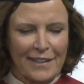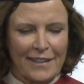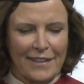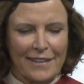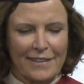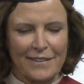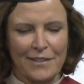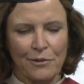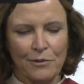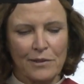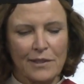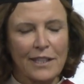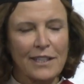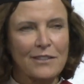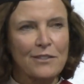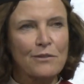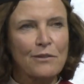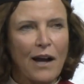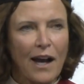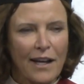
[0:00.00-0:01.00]
don't think
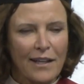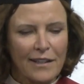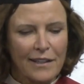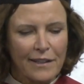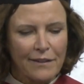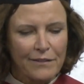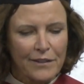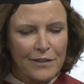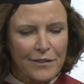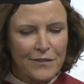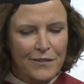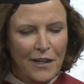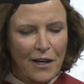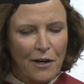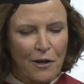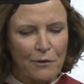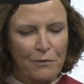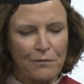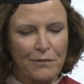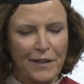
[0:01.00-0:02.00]
too highly of
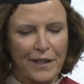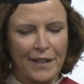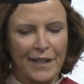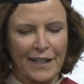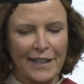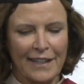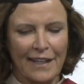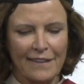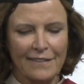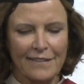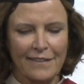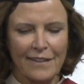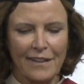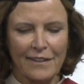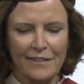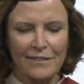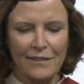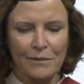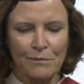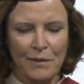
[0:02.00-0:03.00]
yourself. And I guess it
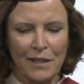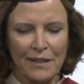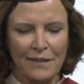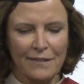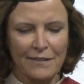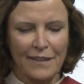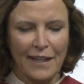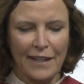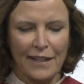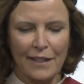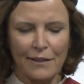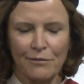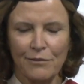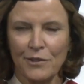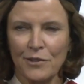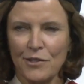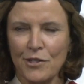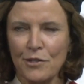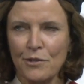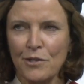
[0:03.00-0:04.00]
also means that if
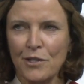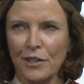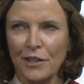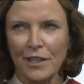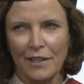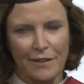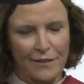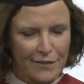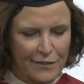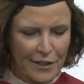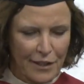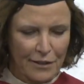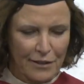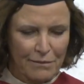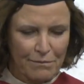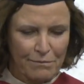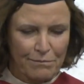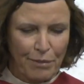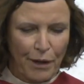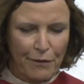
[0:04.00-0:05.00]
you do, you're going to
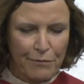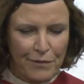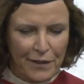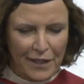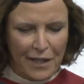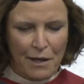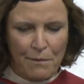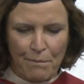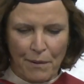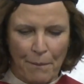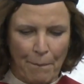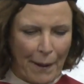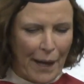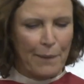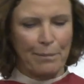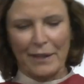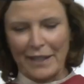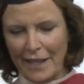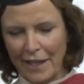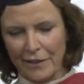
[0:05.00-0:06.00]
start puffing up and
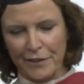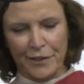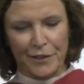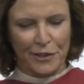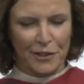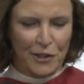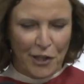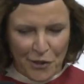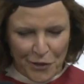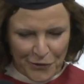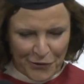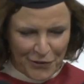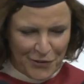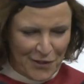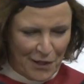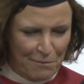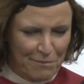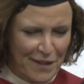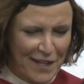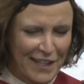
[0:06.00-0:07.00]
popping out of your clothes or
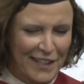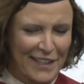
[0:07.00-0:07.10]
something.